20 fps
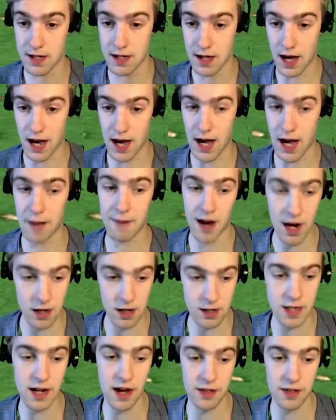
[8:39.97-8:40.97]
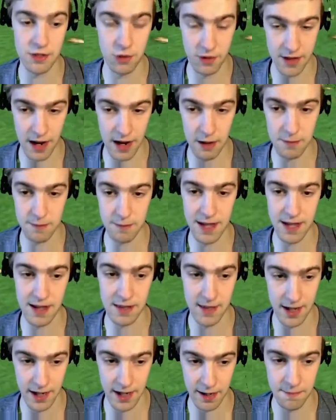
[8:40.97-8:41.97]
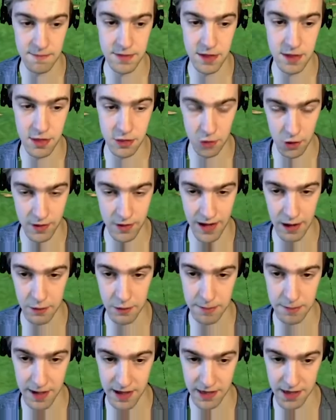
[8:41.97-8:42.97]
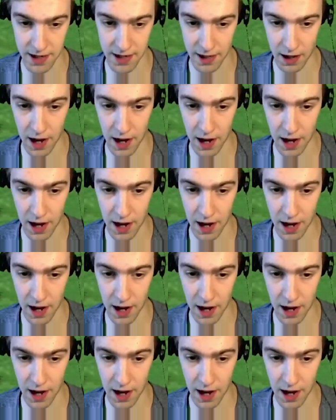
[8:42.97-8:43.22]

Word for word: Hungry. I thought that would be a thing. Thought that would be a thing.